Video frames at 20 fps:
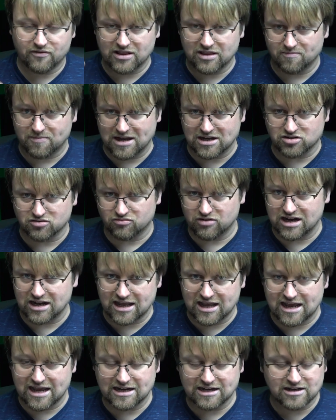Badger
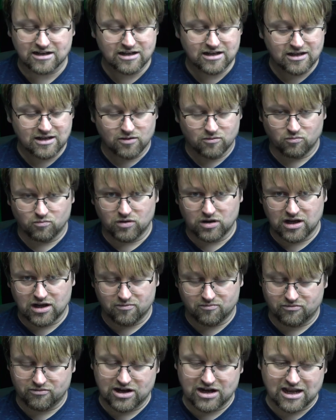Renegade.
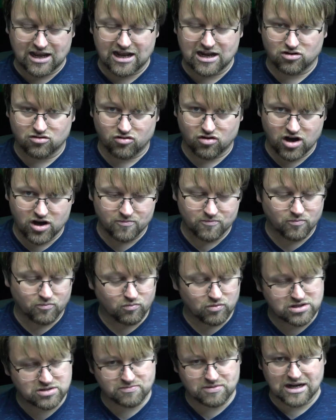Renegade Chrome,
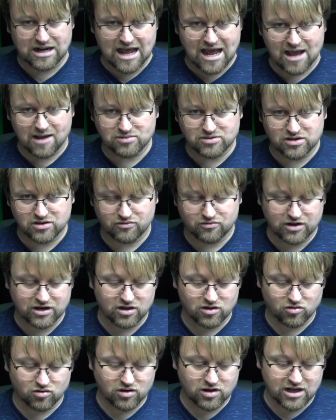which has been an absolute
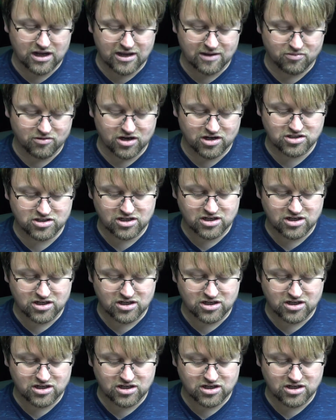friggin' airbrush.